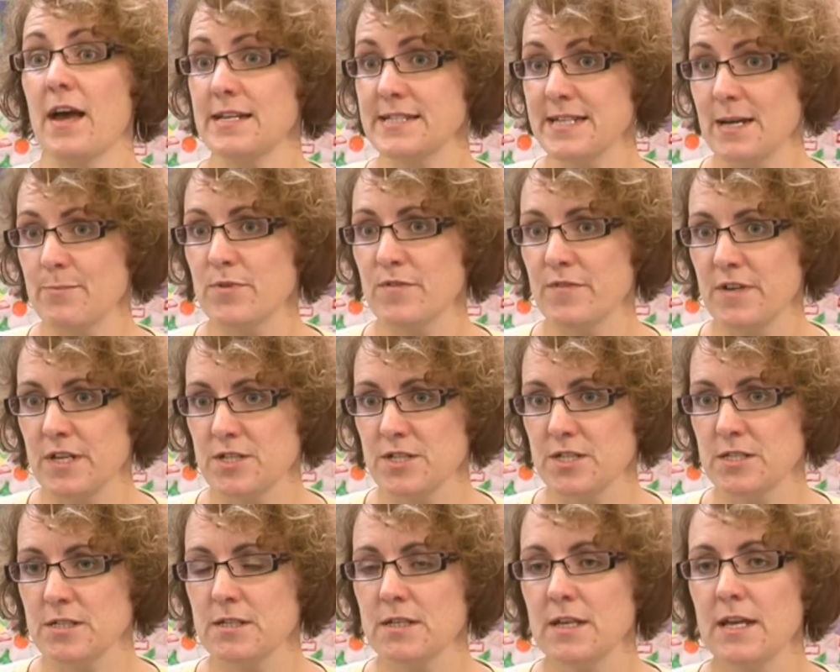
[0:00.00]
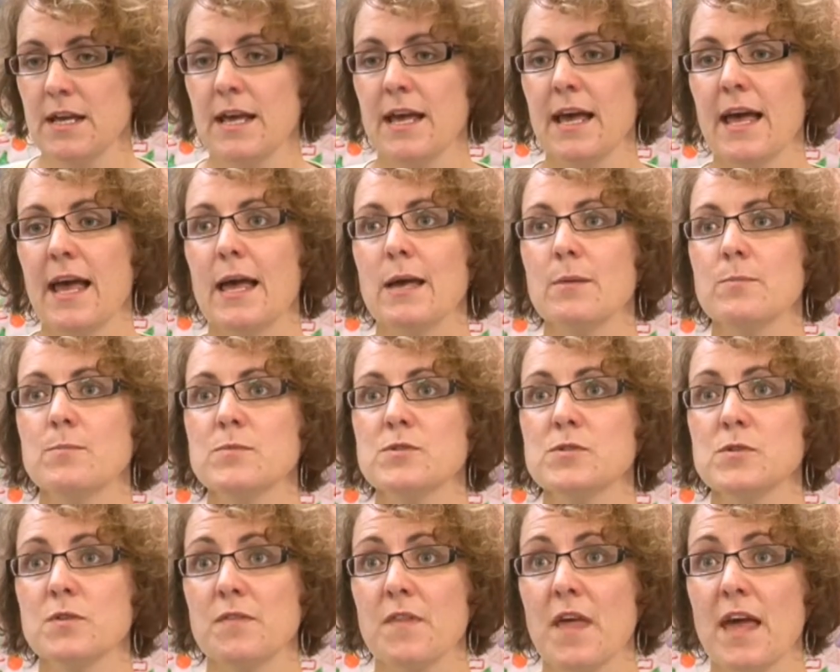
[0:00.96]
high deprivation
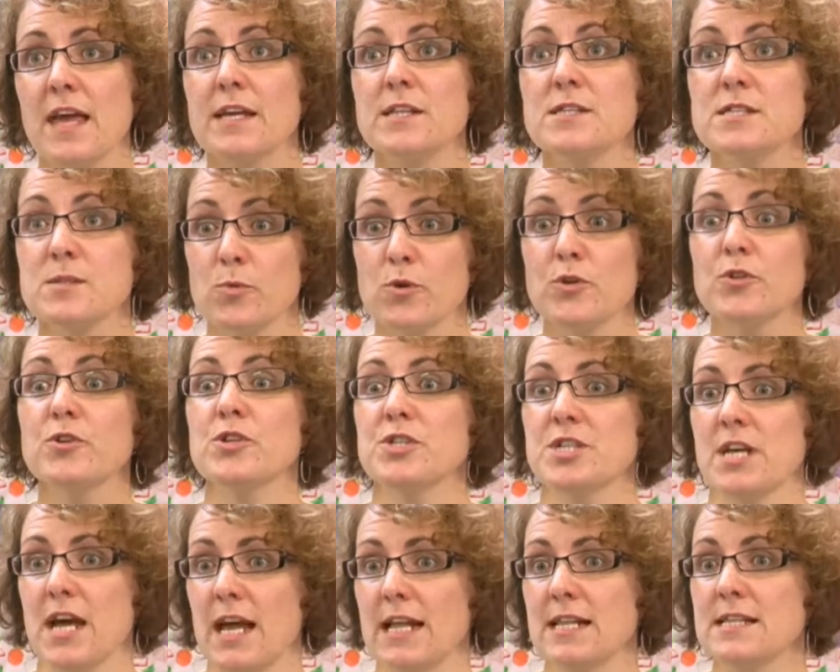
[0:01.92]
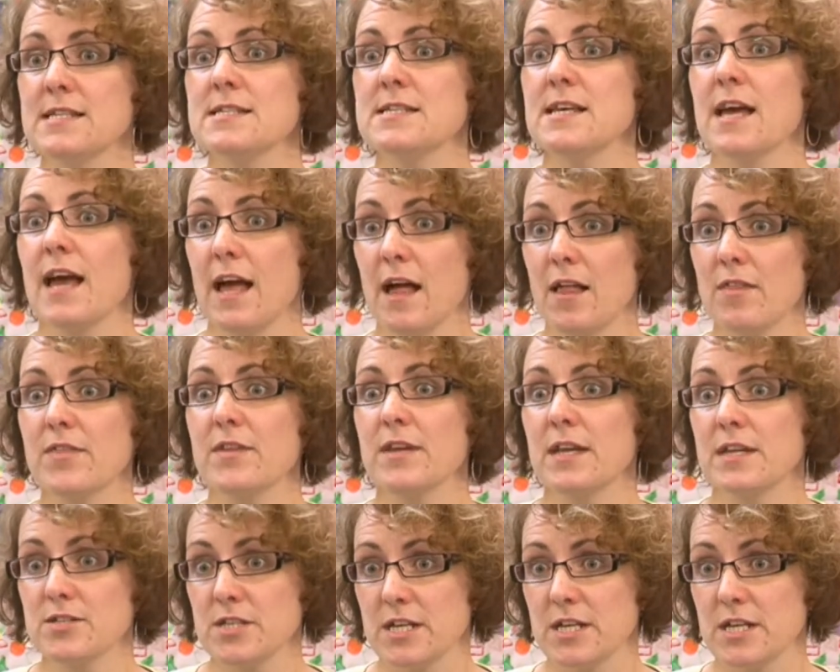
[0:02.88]
so that they can support their child's health and